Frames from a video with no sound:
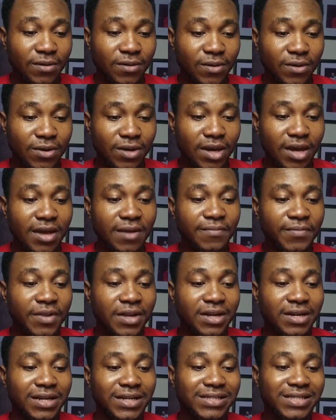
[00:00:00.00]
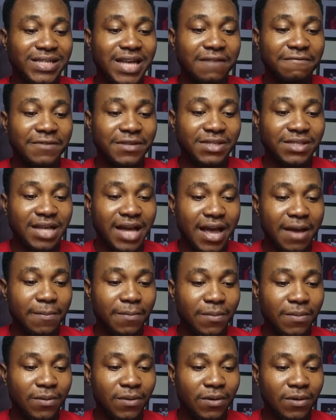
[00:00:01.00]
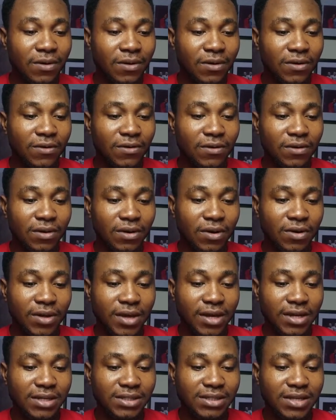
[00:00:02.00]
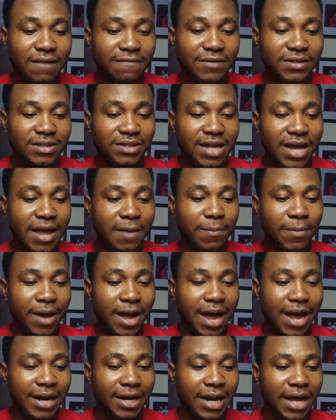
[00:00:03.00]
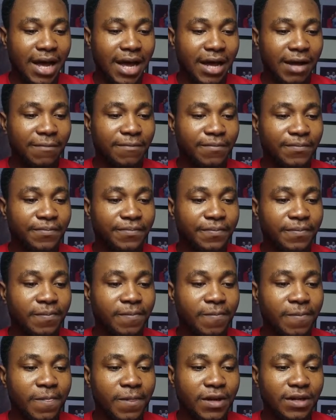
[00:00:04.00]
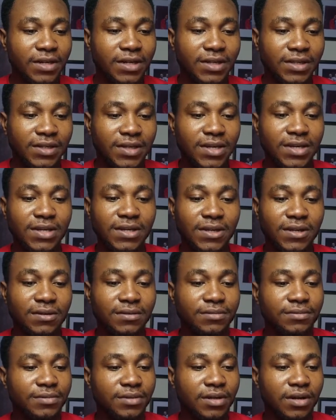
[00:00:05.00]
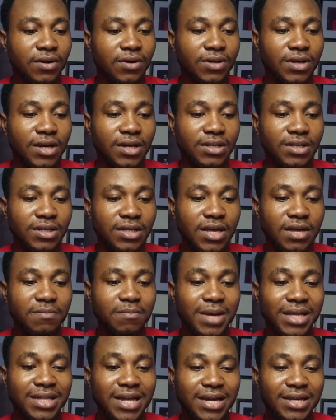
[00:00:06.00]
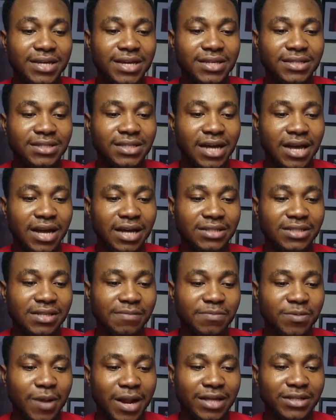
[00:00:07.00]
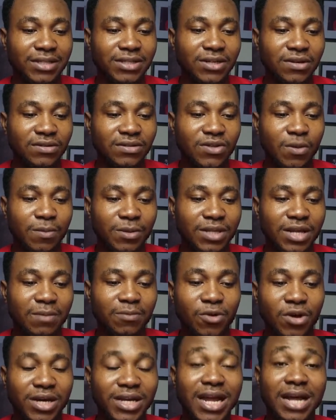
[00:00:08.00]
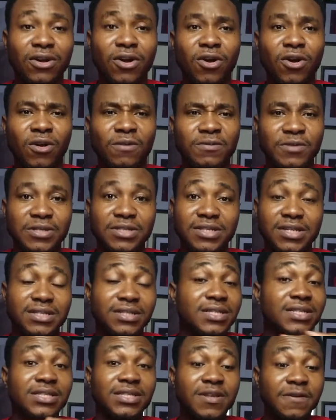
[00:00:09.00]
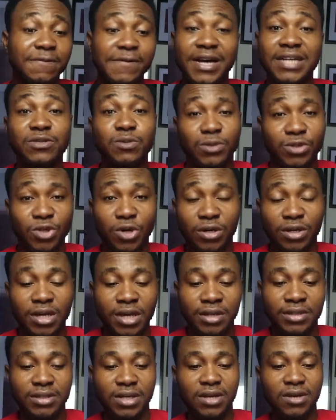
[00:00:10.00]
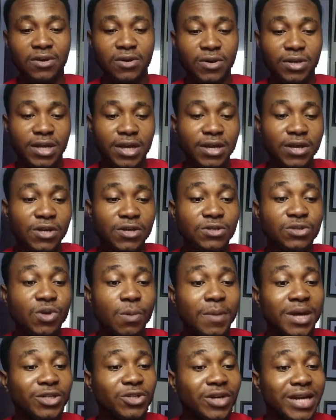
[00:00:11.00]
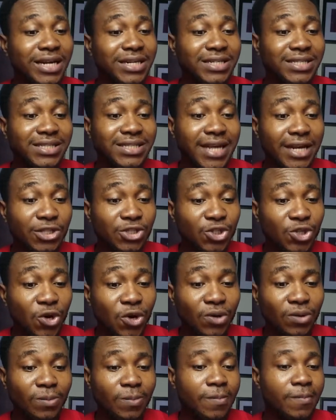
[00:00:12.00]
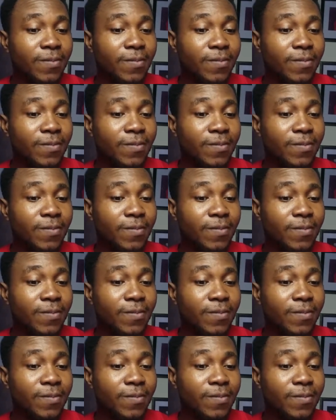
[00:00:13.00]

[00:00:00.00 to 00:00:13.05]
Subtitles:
okay, the service type, okay, the service type, and the gig, okay, the gig, meta gigs, specialization, supported plugin, and all of those things. It differs with your gigs, okay. So make sure that this section